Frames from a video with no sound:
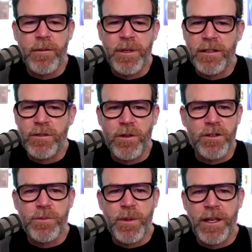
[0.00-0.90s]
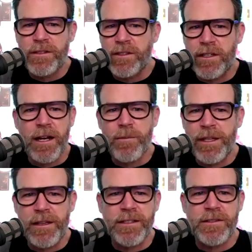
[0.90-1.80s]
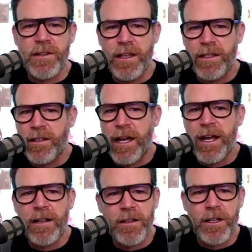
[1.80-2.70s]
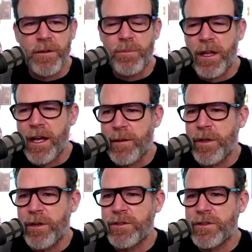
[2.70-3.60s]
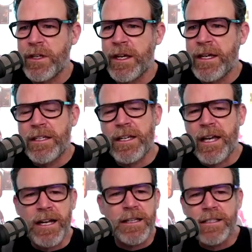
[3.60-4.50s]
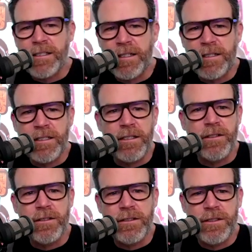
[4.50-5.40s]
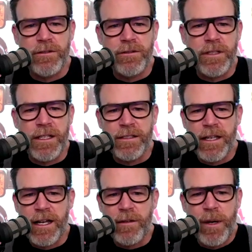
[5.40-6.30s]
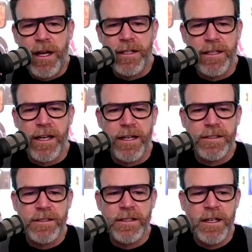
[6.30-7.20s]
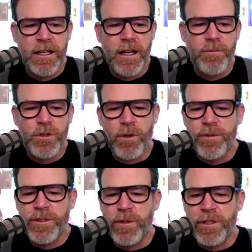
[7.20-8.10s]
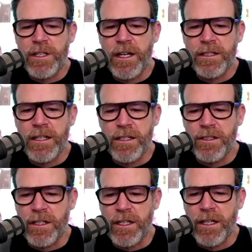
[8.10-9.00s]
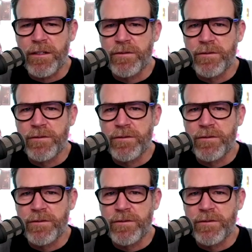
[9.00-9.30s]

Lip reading: in Twitter spaces. You got to be listening. You got to look at blog posts. You got to listen to these kind of podcasts, absorb as much content as you can.